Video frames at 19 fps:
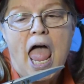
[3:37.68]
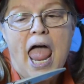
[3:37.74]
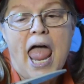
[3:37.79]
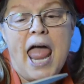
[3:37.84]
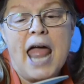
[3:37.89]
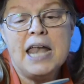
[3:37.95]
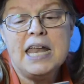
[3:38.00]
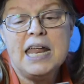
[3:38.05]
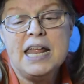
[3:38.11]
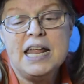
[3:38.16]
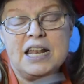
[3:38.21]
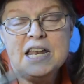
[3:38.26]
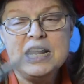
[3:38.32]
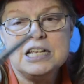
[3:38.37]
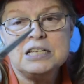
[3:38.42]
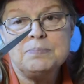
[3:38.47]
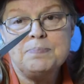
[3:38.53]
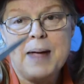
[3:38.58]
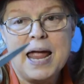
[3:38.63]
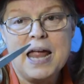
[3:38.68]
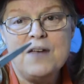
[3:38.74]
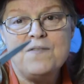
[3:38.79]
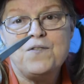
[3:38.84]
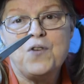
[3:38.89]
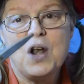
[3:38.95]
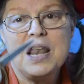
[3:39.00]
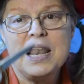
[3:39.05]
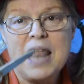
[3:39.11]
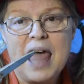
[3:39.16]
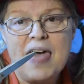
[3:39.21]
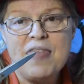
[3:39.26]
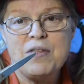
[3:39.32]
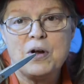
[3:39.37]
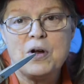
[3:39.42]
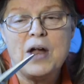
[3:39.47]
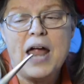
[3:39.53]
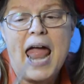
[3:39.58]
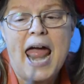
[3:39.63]
And it is made for
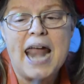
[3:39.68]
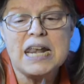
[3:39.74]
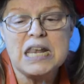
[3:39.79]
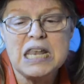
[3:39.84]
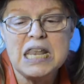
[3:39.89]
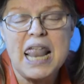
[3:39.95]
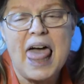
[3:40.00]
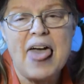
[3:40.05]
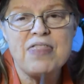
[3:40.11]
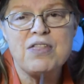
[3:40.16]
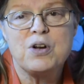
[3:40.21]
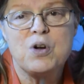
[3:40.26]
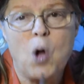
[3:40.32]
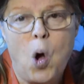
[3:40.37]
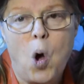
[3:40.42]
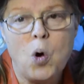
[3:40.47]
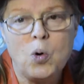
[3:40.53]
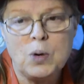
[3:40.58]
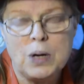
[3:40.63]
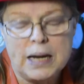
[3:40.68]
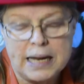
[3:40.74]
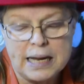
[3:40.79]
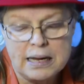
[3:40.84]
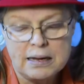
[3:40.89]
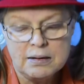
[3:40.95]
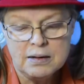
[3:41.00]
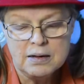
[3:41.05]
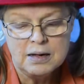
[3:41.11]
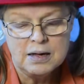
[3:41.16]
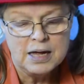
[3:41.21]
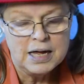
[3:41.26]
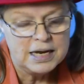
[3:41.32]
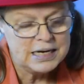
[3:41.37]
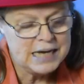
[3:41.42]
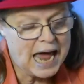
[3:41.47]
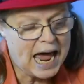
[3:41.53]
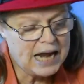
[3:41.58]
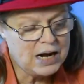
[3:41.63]
leather and leather only.
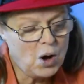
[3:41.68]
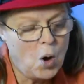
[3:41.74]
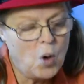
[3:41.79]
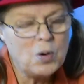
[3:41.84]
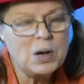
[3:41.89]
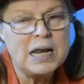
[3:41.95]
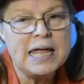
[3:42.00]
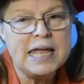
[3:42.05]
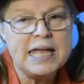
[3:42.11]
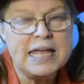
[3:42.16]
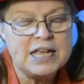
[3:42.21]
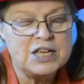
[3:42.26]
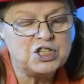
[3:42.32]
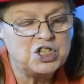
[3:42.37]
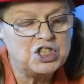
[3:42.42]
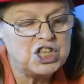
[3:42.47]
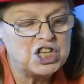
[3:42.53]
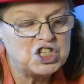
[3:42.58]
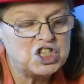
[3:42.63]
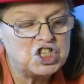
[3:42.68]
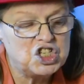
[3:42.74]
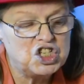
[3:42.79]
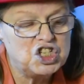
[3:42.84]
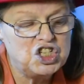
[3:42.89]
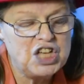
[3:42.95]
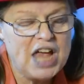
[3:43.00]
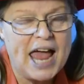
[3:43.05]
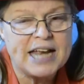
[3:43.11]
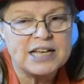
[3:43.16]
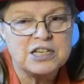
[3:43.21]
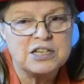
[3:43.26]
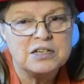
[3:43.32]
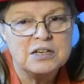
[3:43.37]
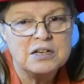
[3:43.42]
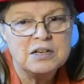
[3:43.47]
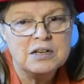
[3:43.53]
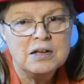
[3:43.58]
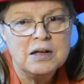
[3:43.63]
Not only is the set
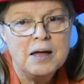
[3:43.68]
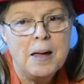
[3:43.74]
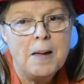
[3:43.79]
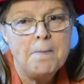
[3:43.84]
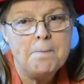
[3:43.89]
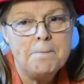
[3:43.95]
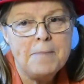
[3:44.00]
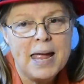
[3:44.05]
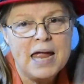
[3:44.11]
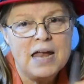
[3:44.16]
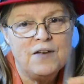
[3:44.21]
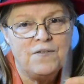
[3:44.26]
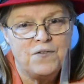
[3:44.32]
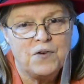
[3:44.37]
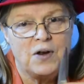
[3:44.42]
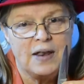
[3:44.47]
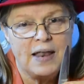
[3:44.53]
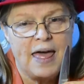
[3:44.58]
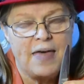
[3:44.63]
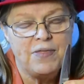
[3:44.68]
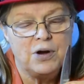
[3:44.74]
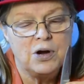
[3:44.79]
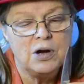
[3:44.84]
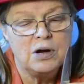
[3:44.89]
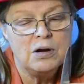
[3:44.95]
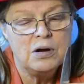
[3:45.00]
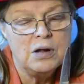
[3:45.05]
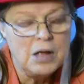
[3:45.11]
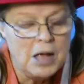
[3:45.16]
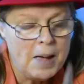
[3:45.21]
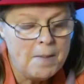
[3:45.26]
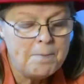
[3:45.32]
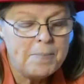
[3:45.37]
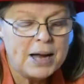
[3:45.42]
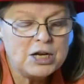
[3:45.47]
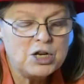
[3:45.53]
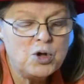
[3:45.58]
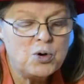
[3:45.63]
made for leather,
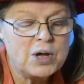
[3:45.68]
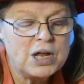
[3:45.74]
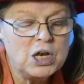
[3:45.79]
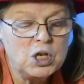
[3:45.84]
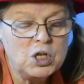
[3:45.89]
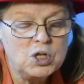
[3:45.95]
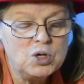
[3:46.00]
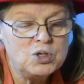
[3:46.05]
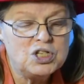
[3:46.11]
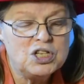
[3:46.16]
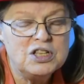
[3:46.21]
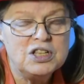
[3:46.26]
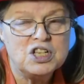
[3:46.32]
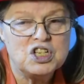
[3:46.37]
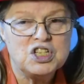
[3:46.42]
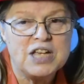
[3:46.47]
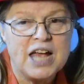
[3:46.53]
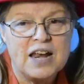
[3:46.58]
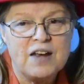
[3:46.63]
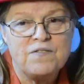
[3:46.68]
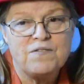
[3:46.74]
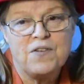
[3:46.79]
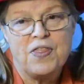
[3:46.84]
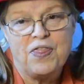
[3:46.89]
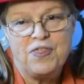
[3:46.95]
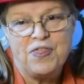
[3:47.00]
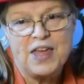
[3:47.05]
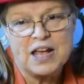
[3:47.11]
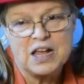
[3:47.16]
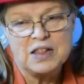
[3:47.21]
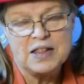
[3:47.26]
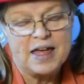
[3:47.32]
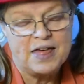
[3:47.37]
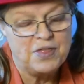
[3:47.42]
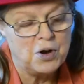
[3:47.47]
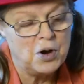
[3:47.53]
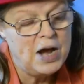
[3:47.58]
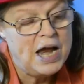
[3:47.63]
but you can loosen the set for thick
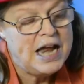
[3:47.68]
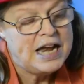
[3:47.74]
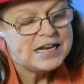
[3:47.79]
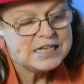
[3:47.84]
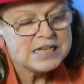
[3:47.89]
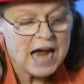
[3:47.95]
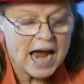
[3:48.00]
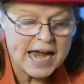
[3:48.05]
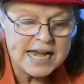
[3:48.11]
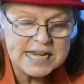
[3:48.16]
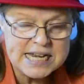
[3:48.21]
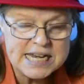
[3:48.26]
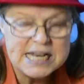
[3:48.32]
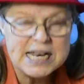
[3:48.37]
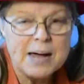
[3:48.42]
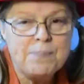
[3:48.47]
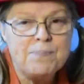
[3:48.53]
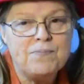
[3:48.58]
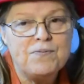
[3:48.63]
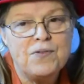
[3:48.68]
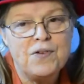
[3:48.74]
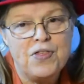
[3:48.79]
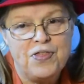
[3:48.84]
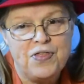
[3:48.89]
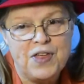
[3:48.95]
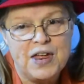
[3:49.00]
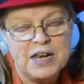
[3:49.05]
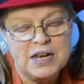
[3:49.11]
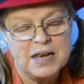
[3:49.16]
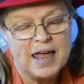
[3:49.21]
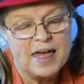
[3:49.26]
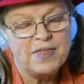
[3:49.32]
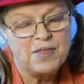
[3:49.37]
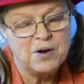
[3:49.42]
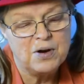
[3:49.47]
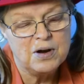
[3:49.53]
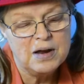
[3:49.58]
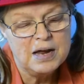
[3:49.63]
leather, tighten it up for thin
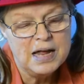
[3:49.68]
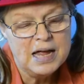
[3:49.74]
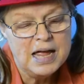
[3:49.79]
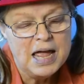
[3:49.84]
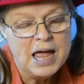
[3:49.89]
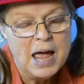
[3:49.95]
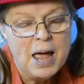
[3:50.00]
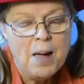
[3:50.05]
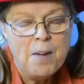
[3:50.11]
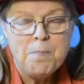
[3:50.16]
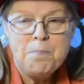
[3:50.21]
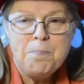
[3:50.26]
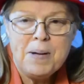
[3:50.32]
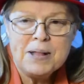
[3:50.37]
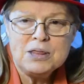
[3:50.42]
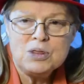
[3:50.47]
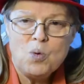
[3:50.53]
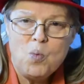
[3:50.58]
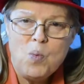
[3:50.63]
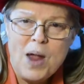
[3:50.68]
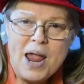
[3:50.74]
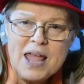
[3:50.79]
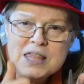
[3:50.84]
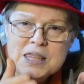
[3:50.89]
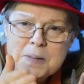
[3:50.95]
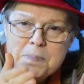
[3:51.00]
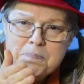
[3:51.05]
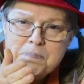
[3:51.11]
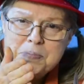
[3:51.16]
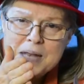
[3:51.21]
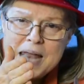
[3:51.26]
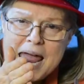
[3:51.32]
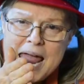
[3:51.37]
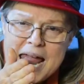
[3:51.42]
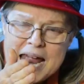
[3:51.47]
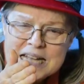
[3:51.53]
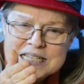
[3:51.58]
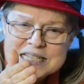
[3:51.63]
leather, but the way the
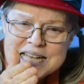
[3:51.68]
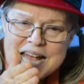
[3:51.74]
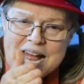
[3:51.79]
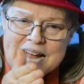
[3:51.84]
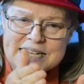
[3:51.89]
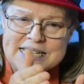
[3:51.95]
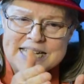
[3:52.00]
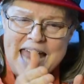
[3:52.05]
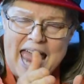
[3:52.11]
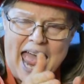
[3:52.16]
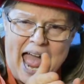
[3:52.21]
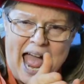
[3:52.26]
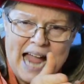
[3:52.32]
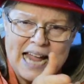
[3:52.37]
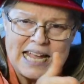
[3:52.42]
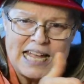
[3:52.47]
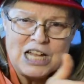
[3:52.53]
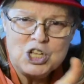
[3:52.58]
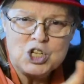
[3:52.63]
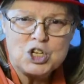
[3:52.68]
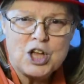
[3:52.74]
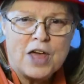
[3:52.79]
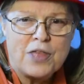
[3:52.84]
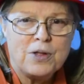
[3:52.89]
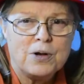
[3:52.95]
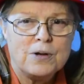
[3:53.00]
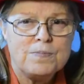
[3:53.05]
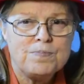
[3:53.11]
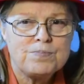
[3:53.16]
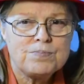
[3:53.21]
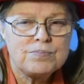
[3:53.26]
blades attack each other